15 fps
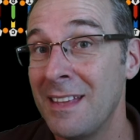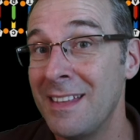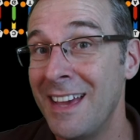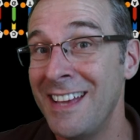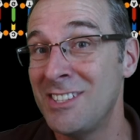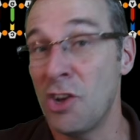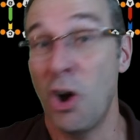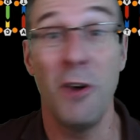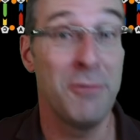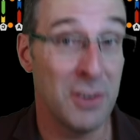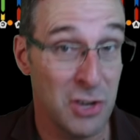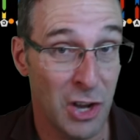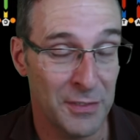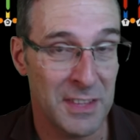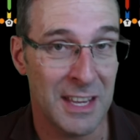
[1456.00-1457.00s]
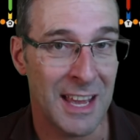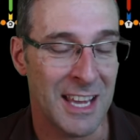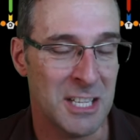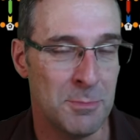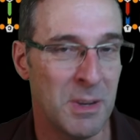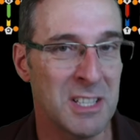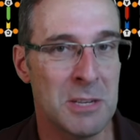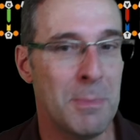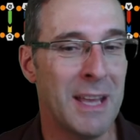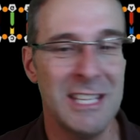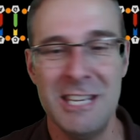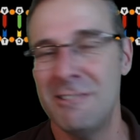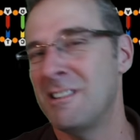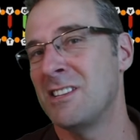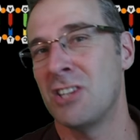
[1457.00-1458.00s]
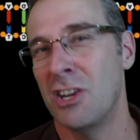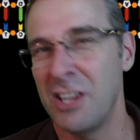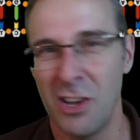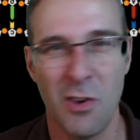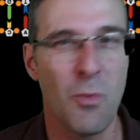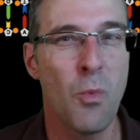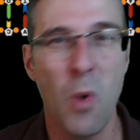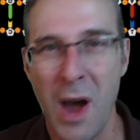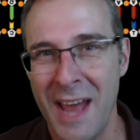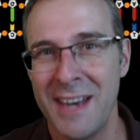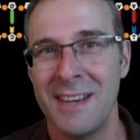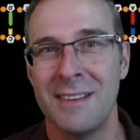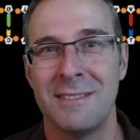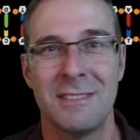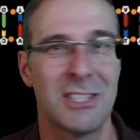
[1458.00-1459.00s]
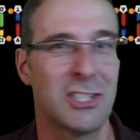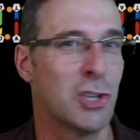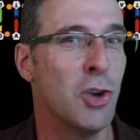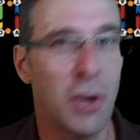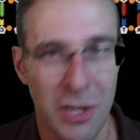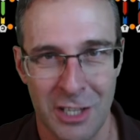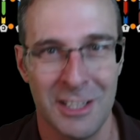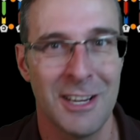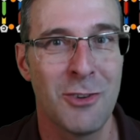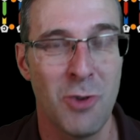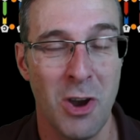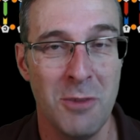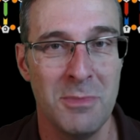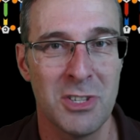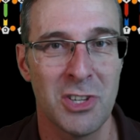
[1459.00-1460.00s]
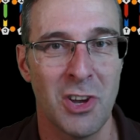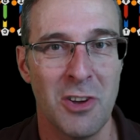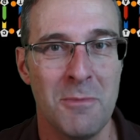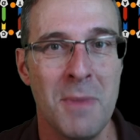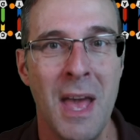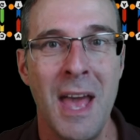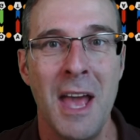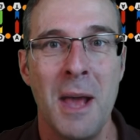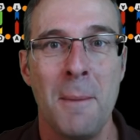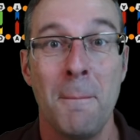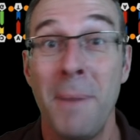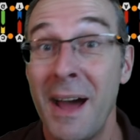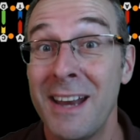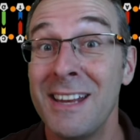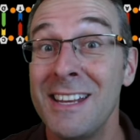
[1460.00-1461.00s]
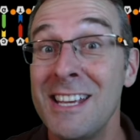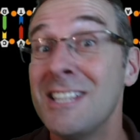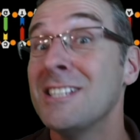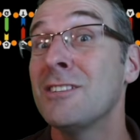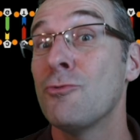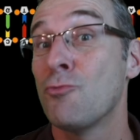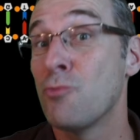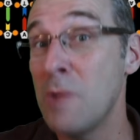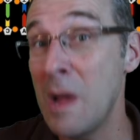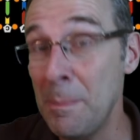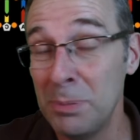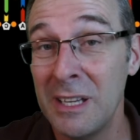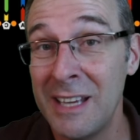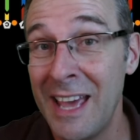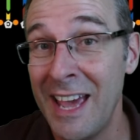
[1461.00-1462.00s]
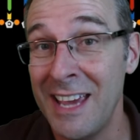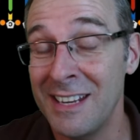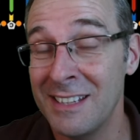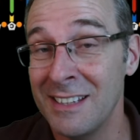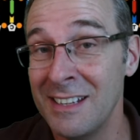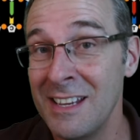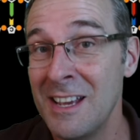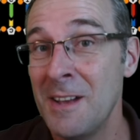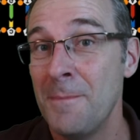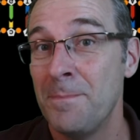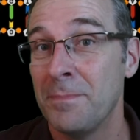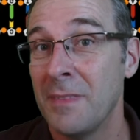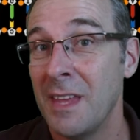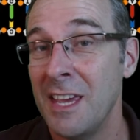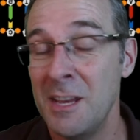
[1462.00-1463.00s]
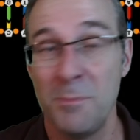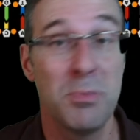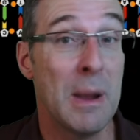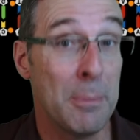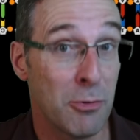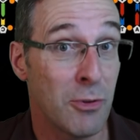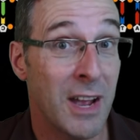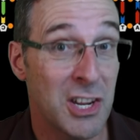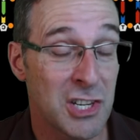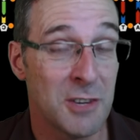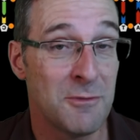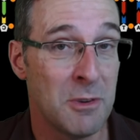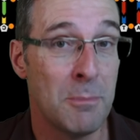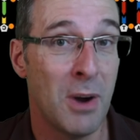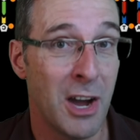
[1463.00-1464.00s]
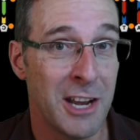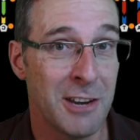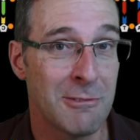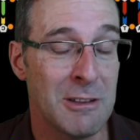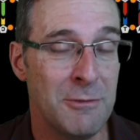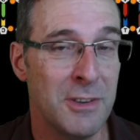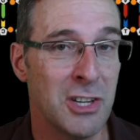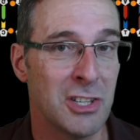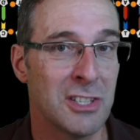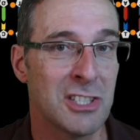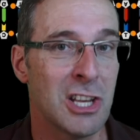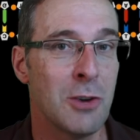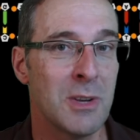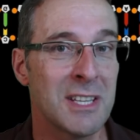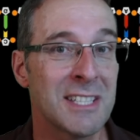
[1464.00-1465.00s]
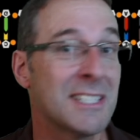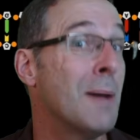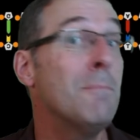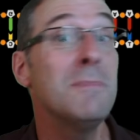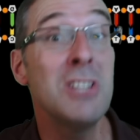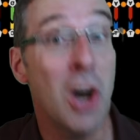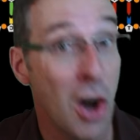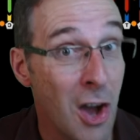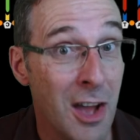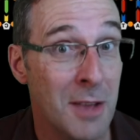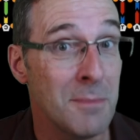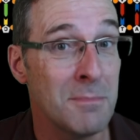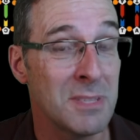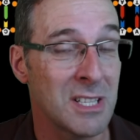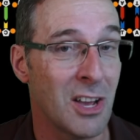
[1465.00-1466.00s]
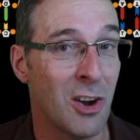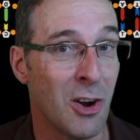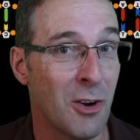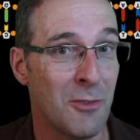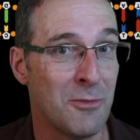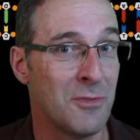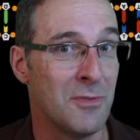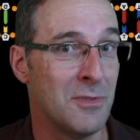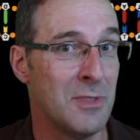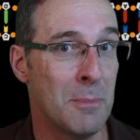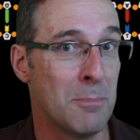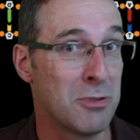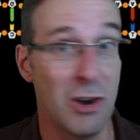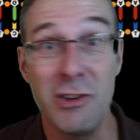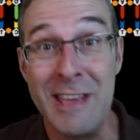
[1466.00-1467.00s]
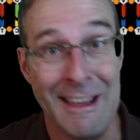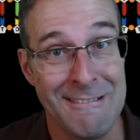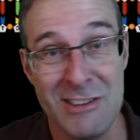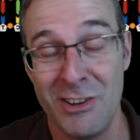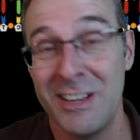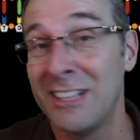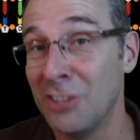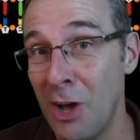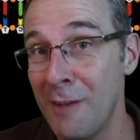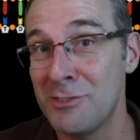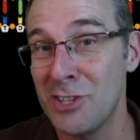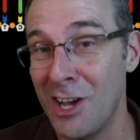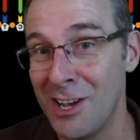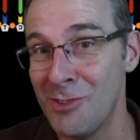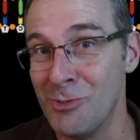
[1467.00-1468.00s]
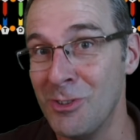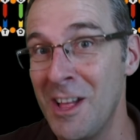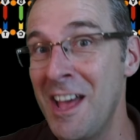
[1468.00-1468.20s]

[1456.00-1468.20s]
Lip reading: it's often not the case because a bacteria has only got 1 circular chromosome, but it is replicated in preparation for binary fission. So at some times of the prokaryotic life cycle,